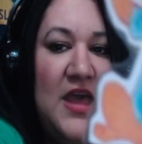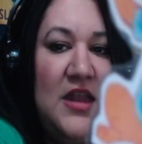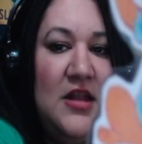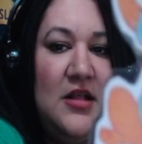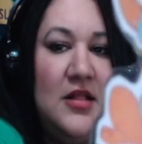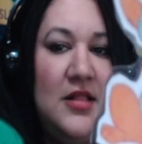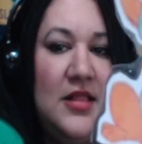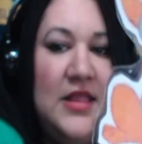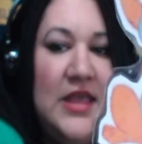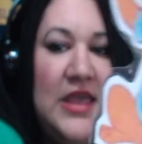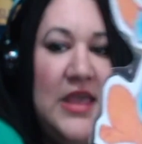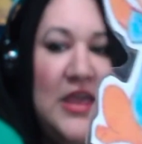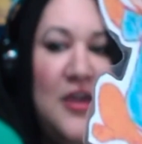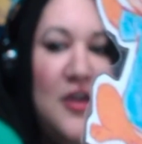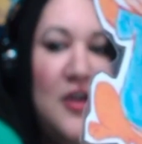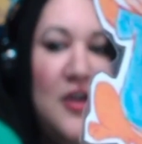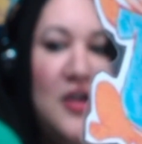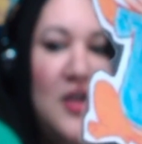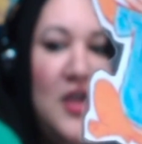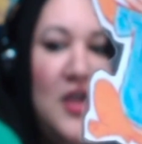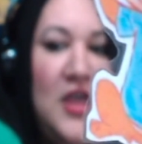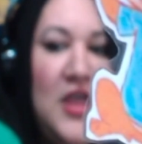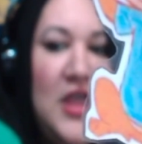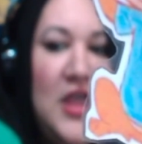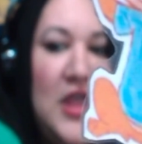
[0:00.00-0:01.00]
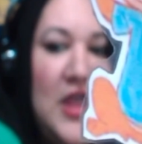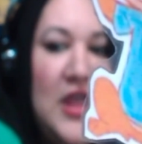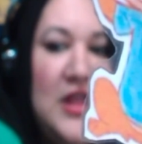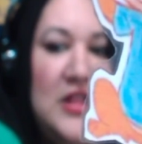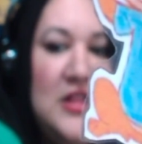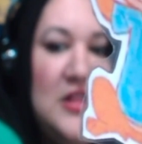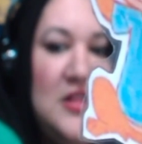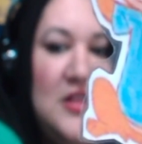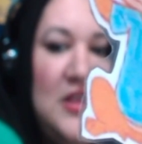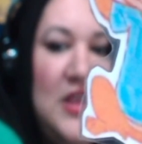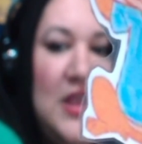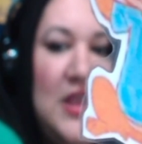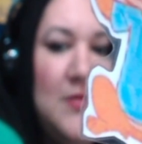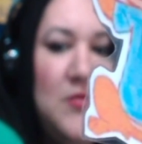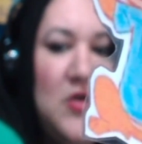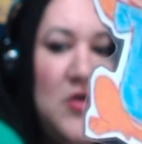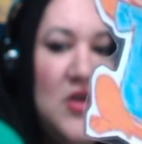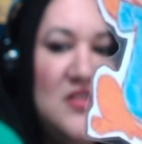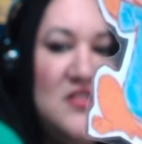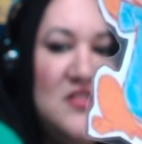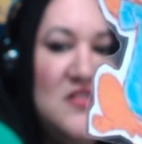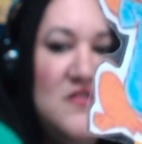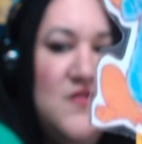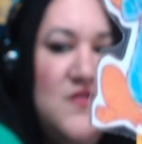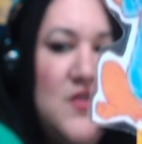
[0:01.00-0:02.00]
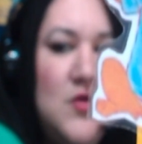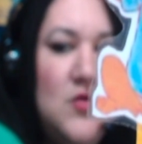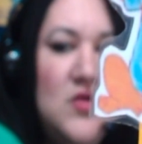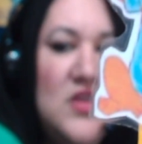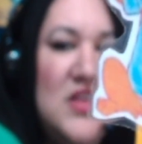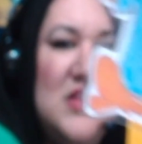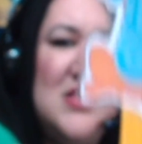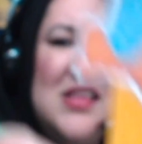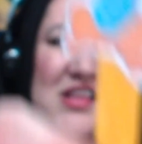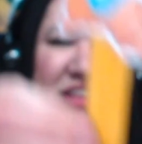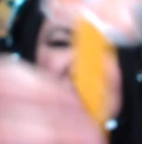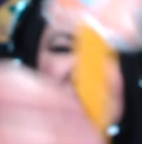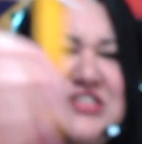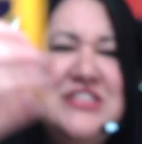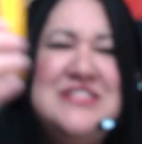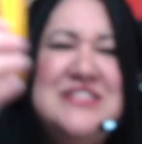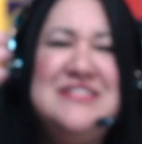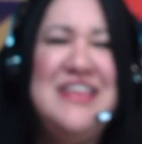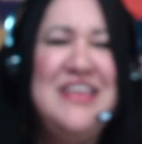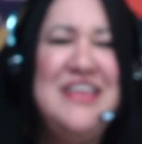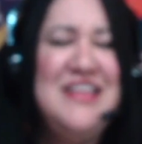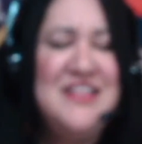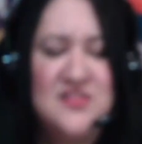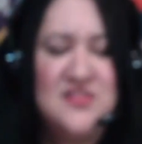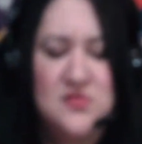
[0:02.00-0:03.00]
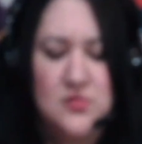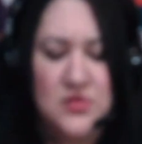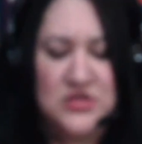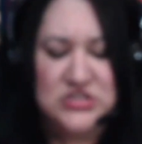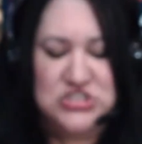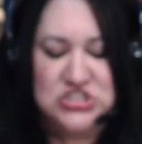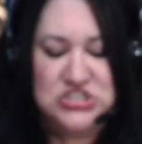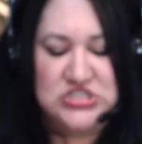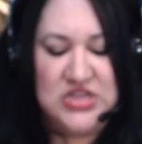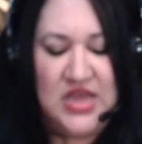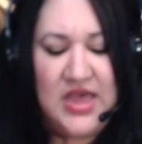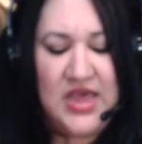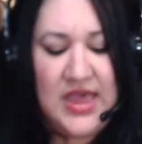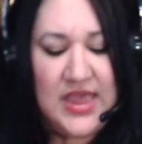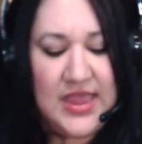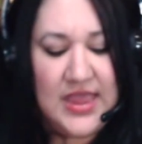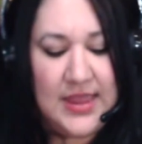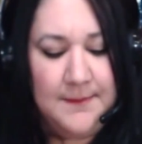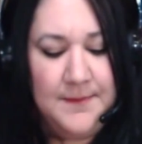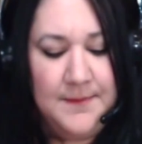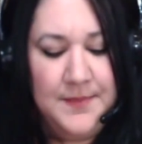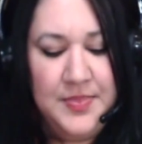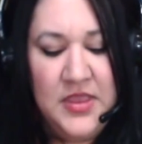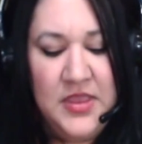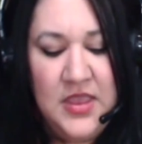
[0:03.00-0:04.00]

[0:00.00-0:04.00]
glare, and then the camera has to focus. It just takes too much time.